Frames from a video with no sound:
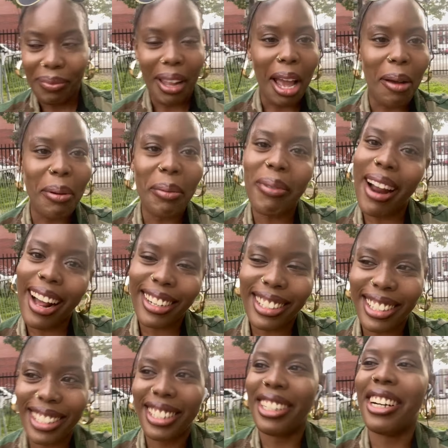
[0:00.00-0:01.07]
I've been
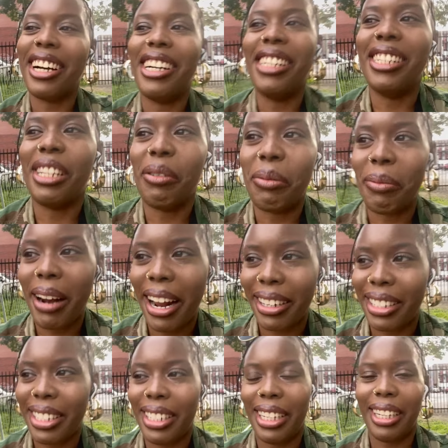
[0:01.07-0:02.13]
practicing, guys. I've been
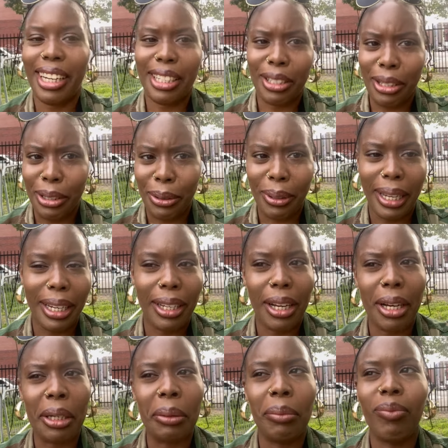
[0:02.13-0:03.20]
practicing like to do like
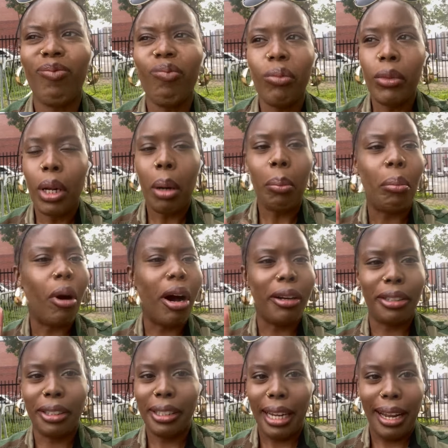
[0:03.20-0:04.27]

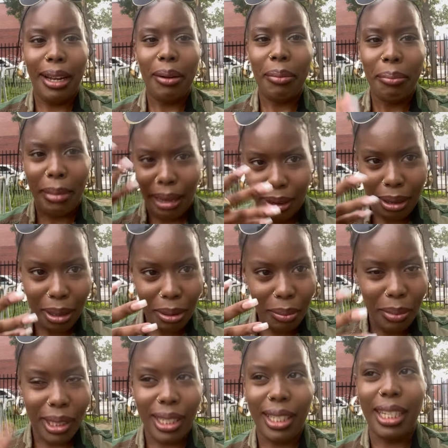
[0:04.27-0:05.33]
modern day makeup,
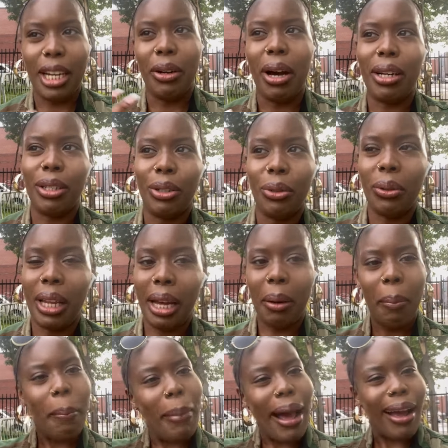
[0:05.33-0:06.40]
because I know how to do like
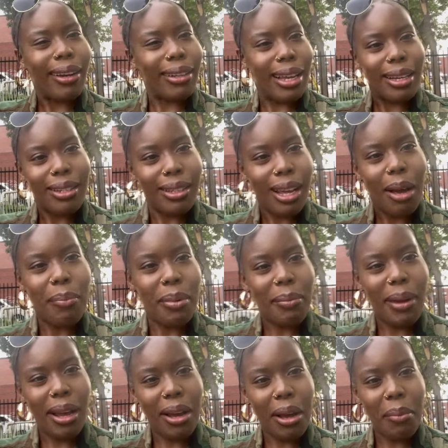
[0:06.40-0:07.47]
back then type of
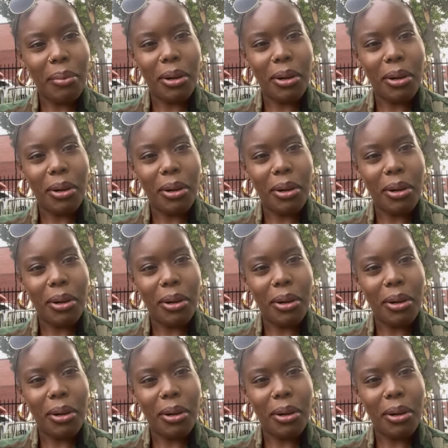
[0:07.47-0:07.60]
makeup,